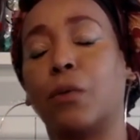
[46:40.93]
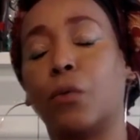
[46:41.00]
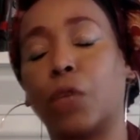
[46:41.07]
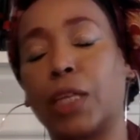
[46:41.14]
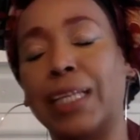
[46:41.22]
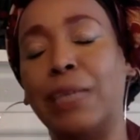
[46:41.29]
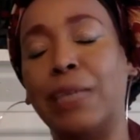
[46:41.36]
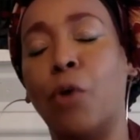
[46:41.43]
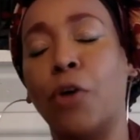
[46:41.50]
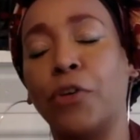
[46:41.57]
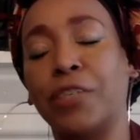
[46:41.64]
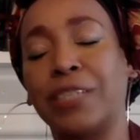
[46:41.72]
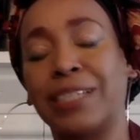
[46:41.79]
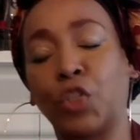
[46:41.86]
clean water
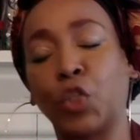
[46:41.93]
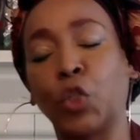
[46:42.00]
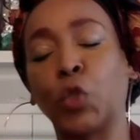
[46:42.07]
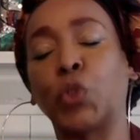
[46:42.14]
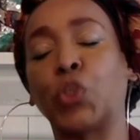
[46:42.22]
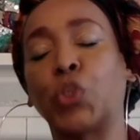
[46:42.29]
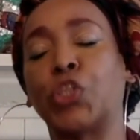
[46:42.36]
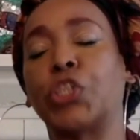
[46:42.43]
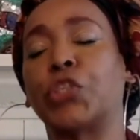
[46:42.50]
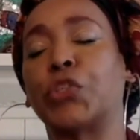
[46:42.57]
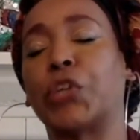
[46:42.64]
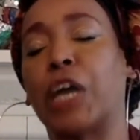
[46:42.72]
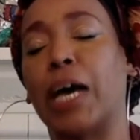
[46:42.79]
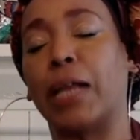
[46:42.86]
is the solution to
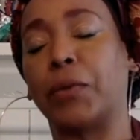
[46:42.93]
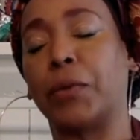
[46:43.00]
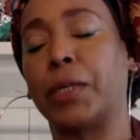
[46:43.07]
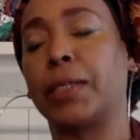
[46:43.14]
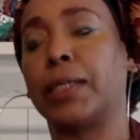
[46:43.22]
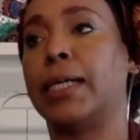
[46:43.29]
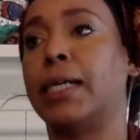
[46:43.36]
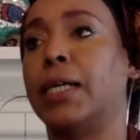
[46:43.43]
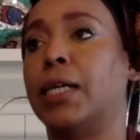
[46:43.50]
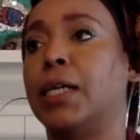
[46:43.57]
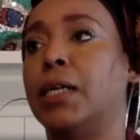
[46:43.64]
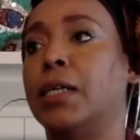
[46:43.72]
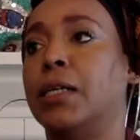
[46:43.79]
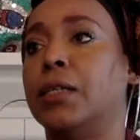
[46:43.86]
cholera.
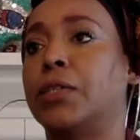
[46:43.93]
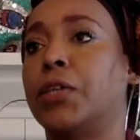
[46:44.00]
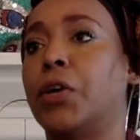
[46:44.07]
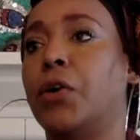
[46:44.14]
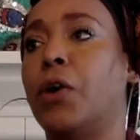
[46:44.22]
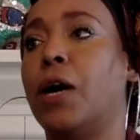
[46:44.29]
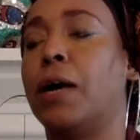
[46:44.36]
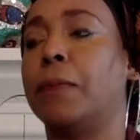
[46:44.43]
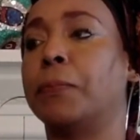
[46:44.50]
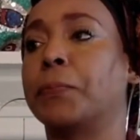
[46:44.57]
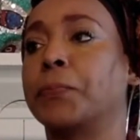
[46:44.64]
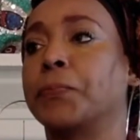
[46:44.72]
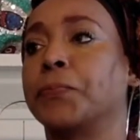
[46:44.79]
So